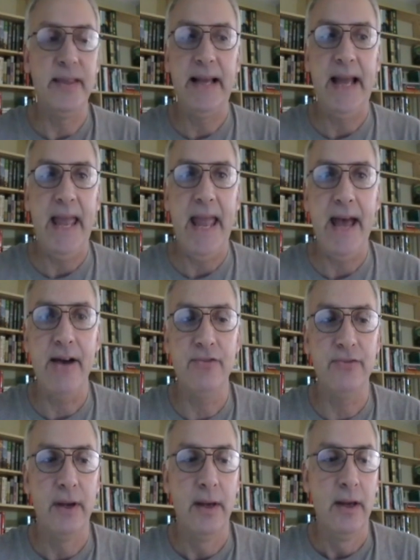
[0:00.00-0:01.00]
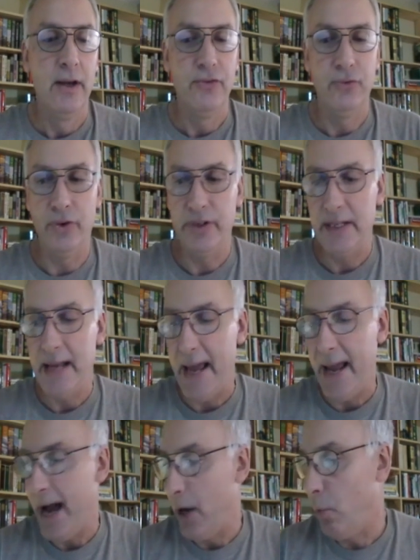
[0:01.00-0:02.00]
everything I have for
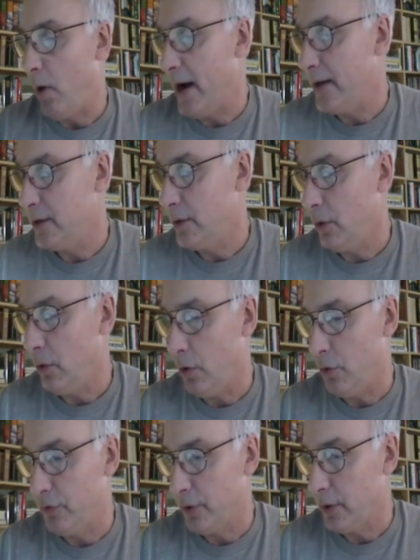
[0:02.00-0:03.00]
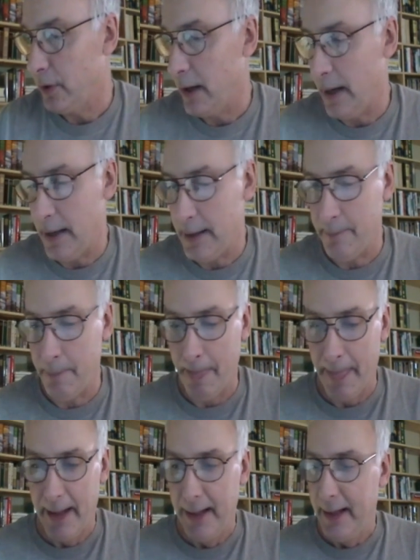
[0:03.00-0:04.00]
today. I wanted to go over,
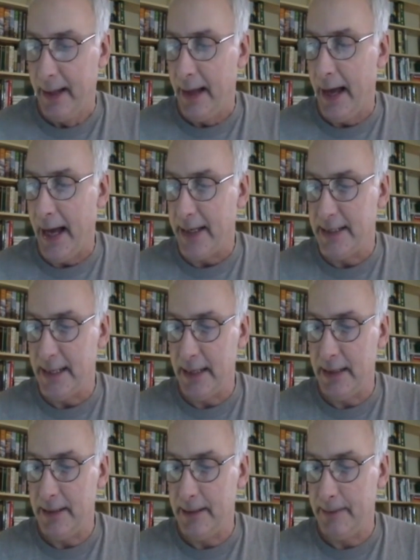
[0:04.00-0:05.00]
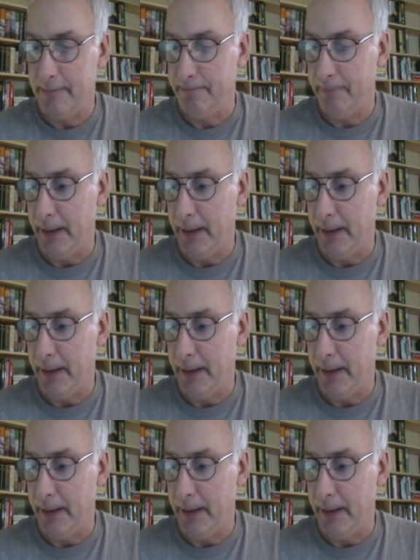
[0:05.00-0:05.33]
I did